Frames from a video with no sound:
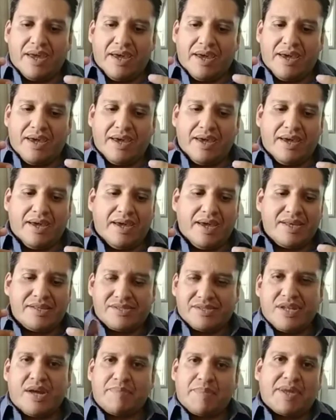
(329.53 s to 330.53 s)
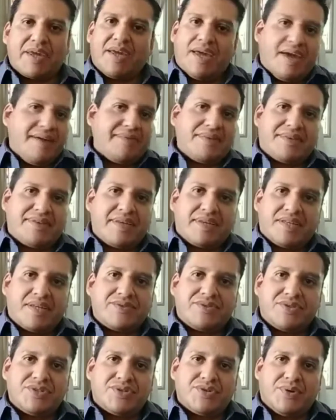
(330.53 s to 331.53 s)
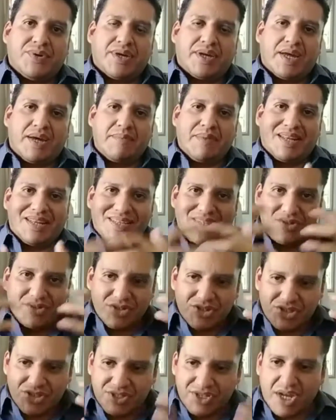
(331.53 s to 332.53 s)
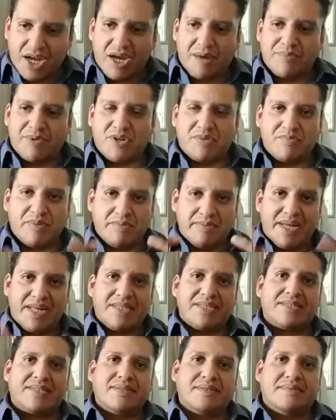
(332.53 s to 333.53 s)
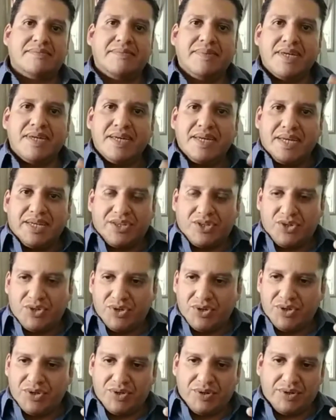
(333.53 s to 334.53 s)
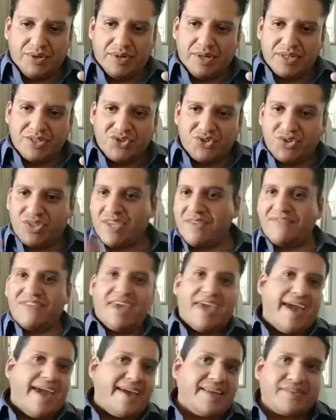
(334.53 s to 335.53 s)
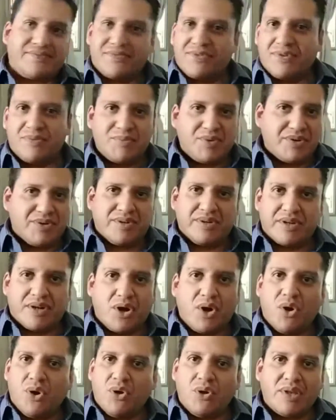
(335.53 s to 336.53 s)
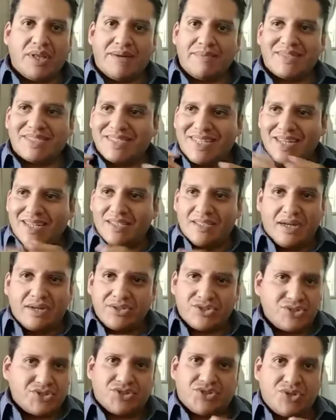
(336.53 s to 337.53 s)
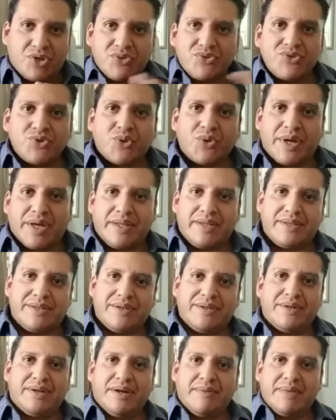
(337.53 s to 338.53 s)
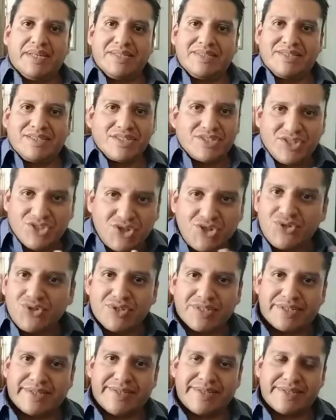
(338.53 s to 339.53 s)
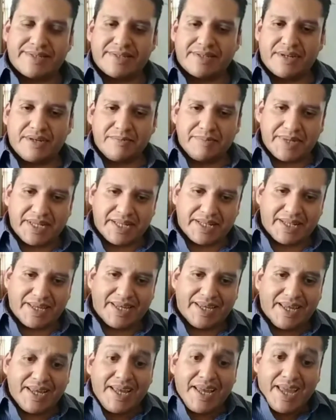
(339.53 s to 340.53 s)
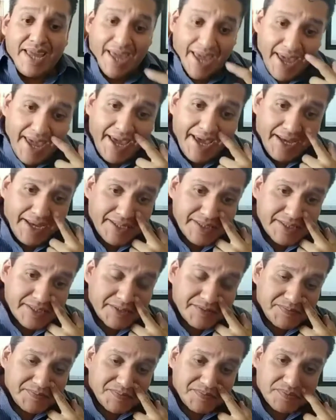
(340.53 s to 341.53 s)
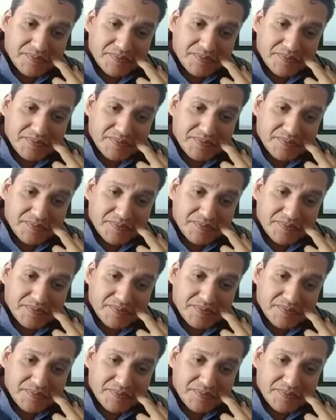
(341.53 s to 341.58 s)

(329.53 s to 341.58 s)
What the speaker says: everything that you're doing. I mean, you stop your momentum, you deviate from your goal. I mean, it's like, no, just don't do it, you know. I mean, it's just useless completely, and